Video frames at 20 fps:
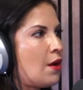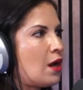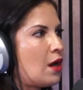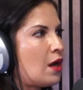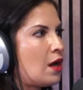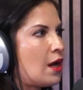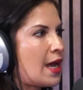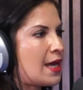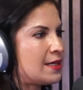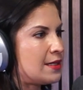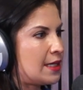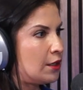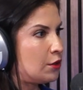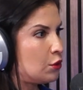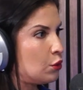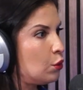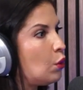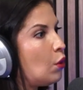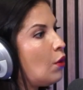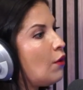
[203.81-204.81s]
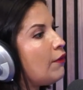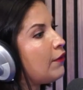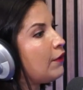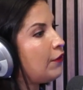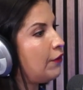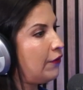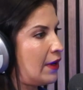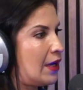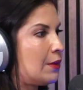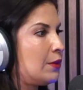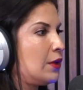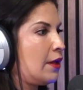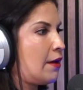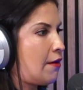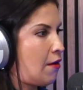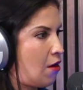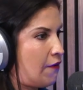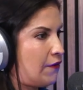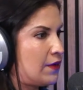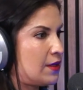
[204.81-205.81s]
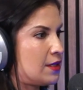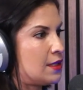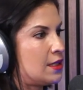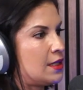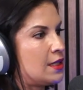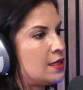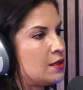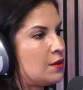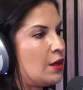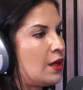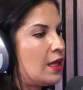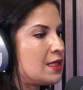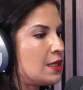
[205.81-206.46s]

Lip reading: as a tool for family offices,